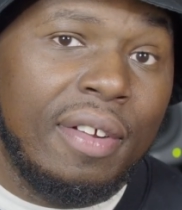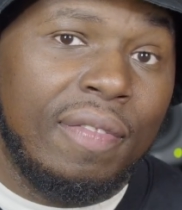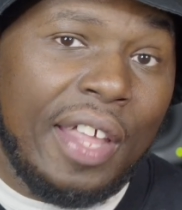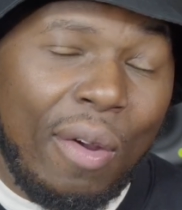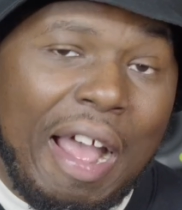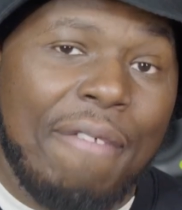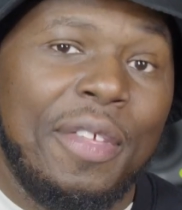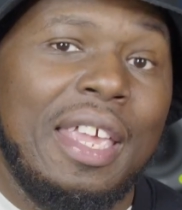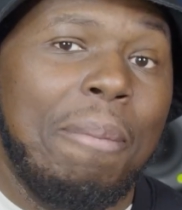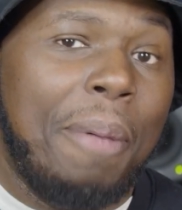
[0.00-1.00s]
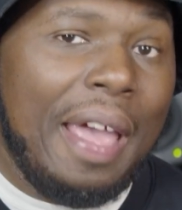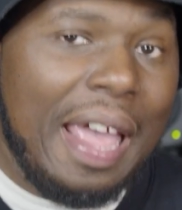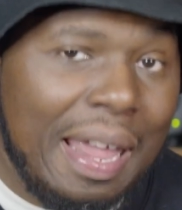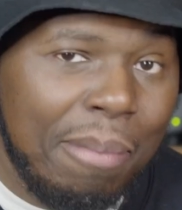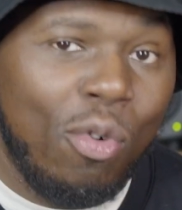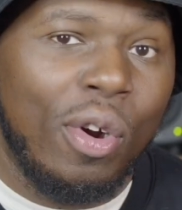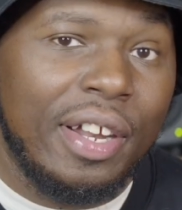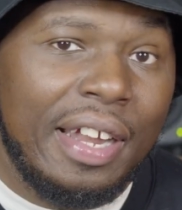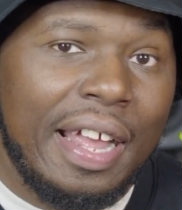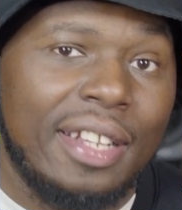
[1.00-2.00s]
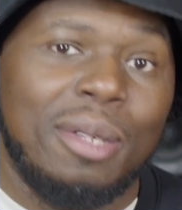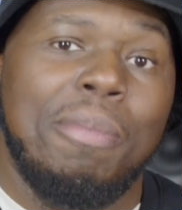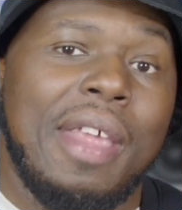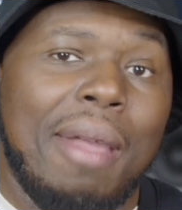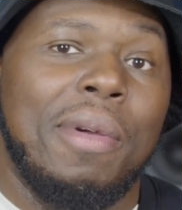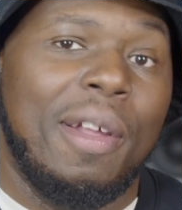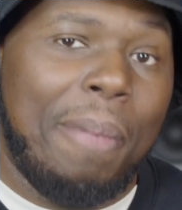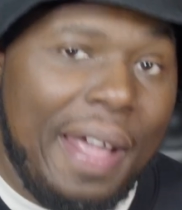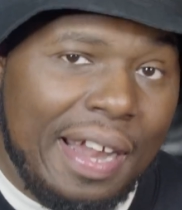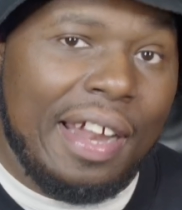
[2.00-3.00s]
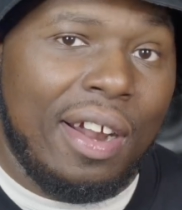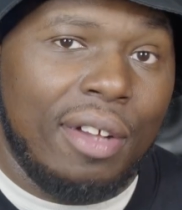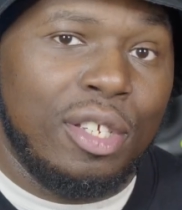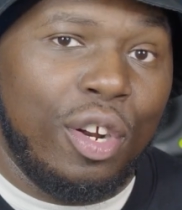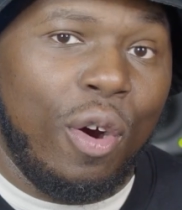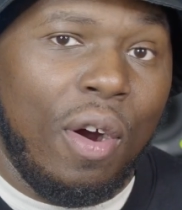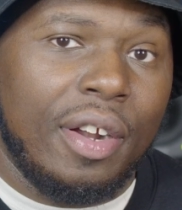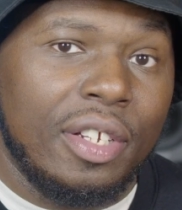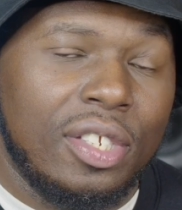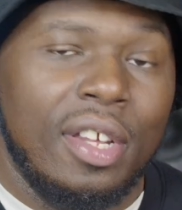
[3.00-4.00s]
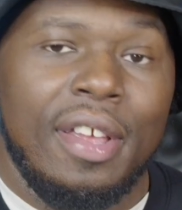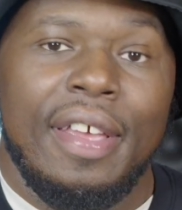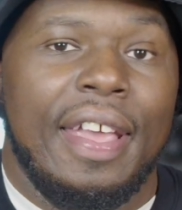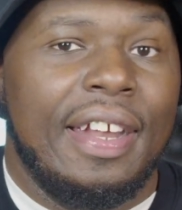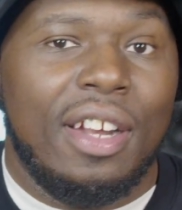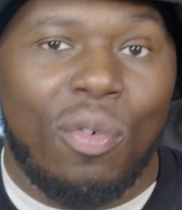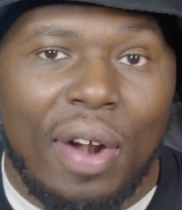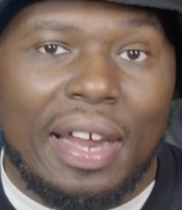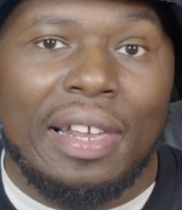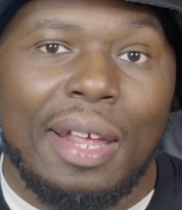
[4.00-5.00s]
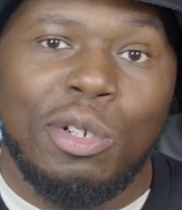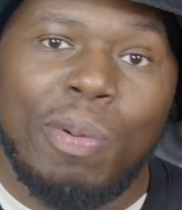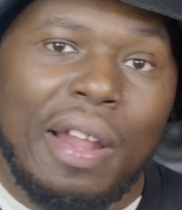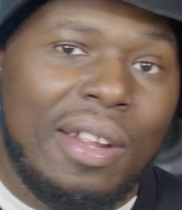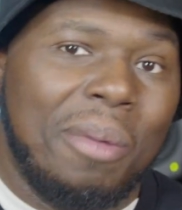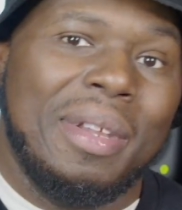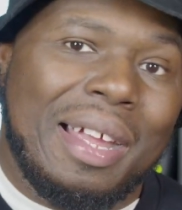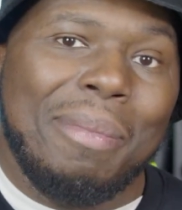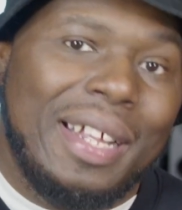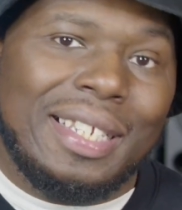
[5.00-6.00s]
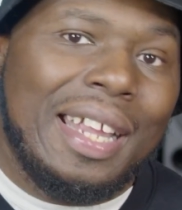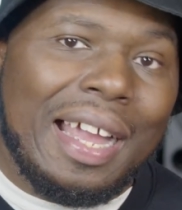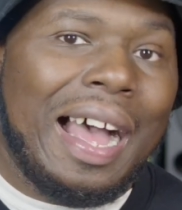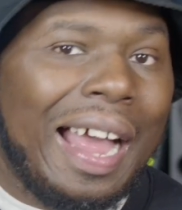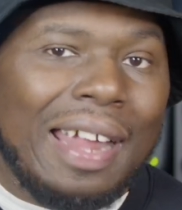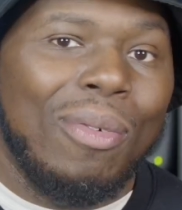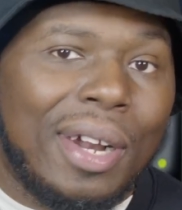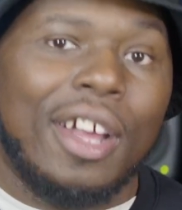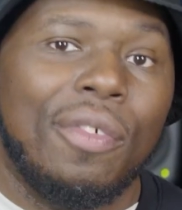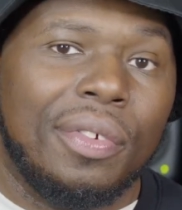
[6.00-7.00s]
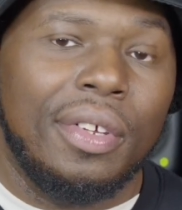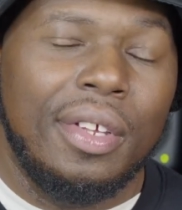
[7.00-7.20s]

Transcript: They're gonna have to get paid more than that to be able to pay that out to the artist. And then a record label's probably gonna be like, man, take a hike, whatever.